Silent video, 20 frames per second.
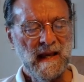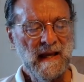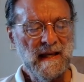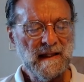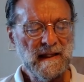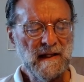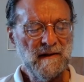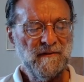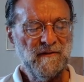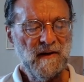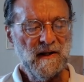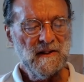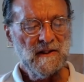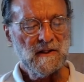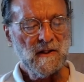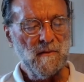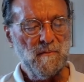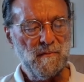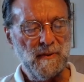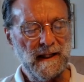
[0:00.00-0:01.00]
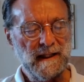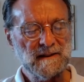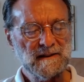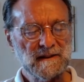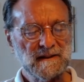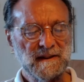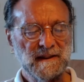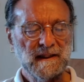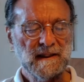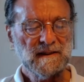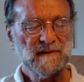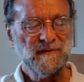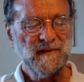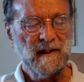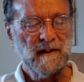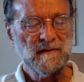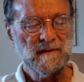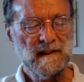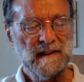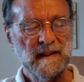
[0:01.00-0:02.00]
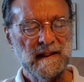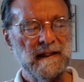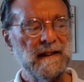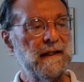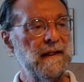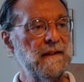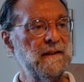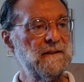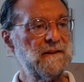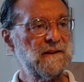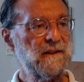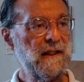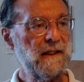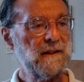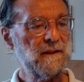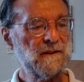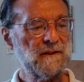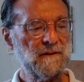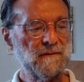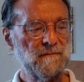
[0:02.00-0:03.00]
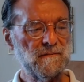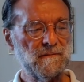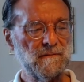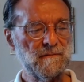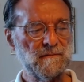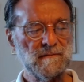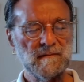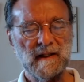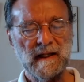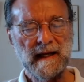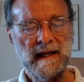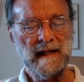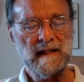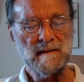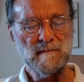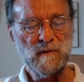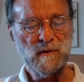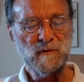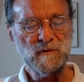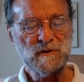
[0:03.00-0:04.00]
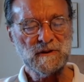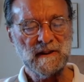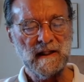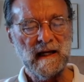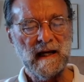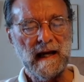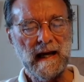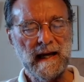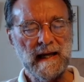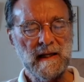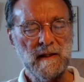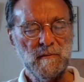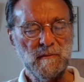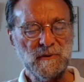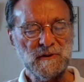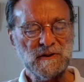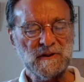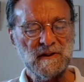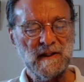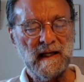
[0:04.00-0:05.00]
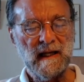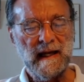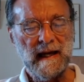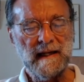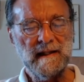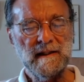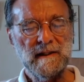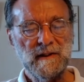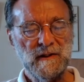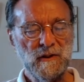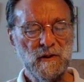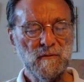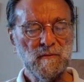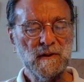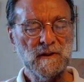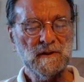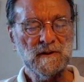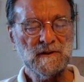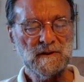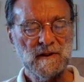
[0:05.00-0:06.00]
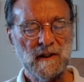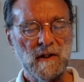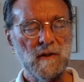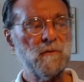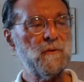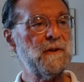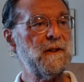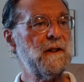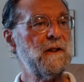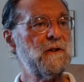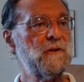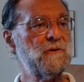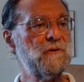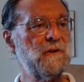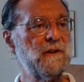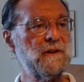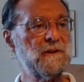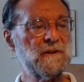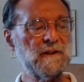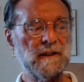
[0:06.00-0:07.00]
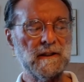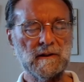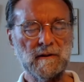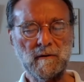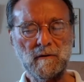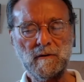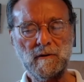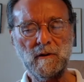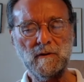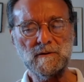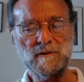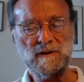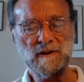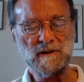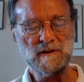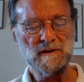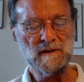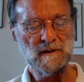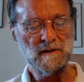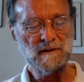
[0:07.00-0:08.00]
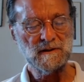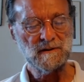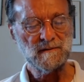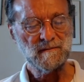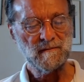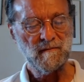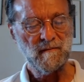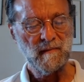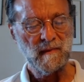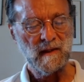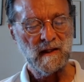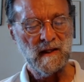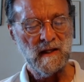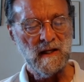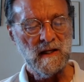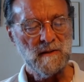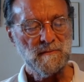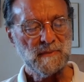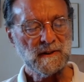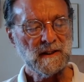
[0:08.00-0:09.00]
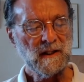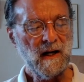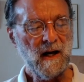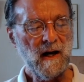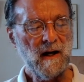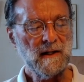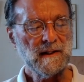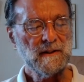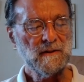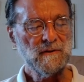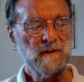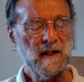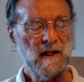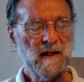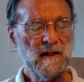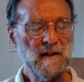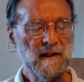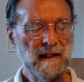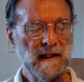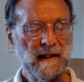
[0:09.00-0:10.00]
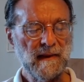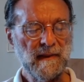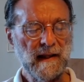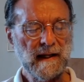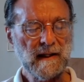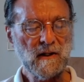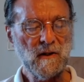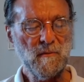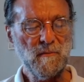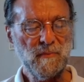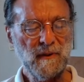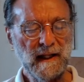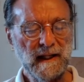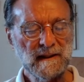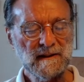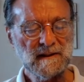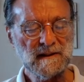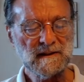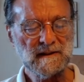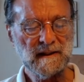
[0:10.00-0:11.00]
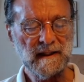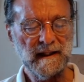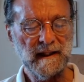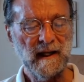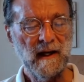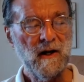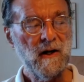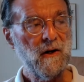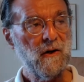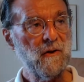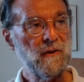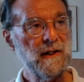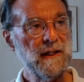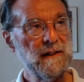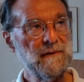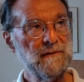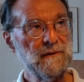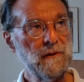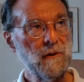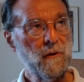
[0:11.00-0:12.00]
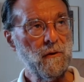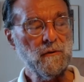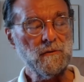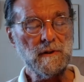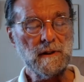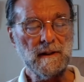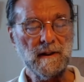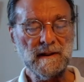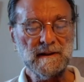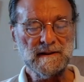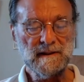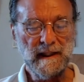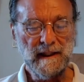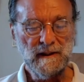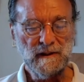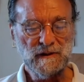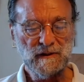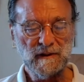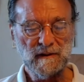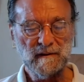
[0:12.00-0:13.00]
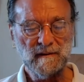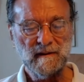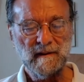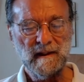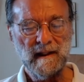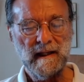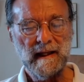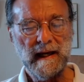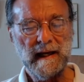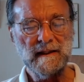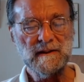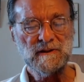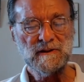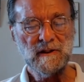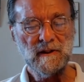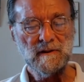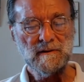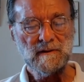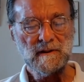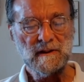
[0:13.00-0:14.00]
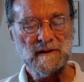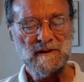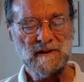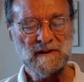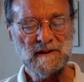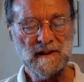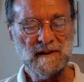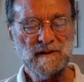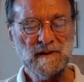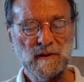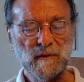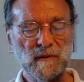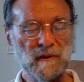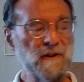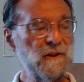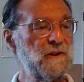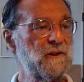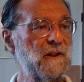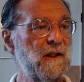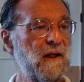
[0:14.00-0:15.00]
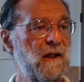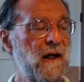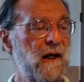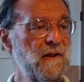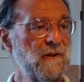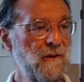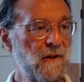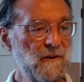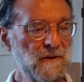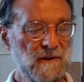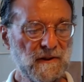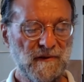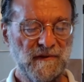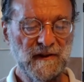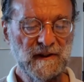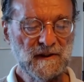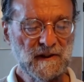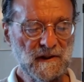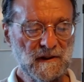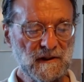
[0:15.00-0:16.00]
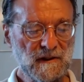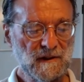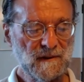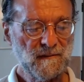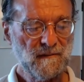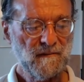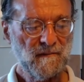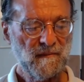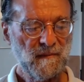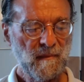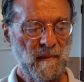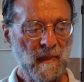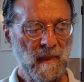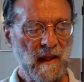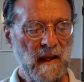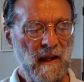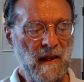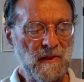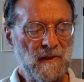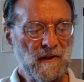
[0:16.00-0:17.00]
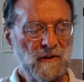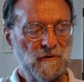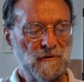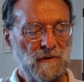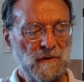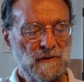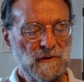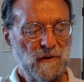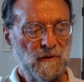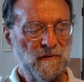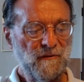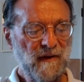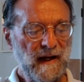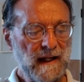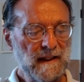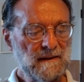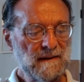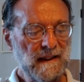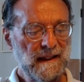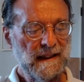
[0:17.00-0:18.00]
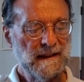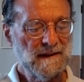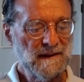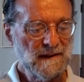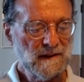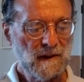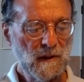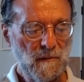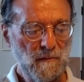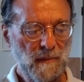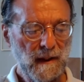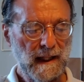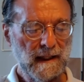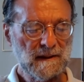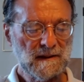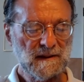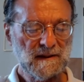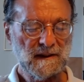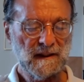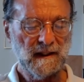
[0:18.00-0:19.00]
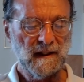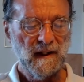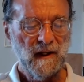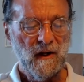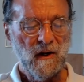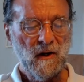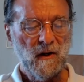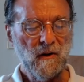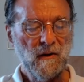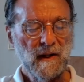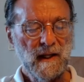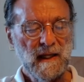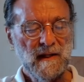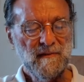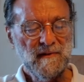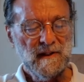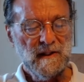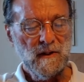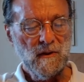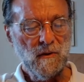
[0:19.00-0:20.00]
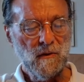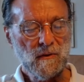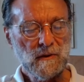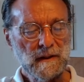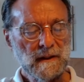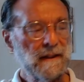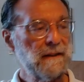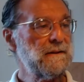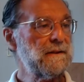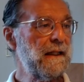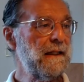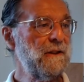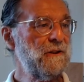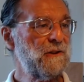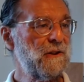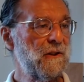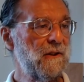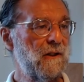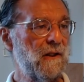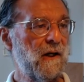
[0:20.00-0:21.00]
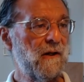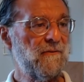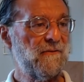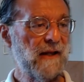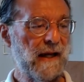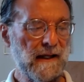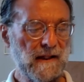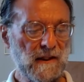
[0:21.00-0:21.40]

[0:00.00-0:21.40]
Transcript: Yet further complexity is found in insects, animals, apes, and humans with increasing consciousness. But I argued earlier that complexity, or even organisation, and certain constituents are not sufficient. The crucial factor isn't complexity, or even the organisation of that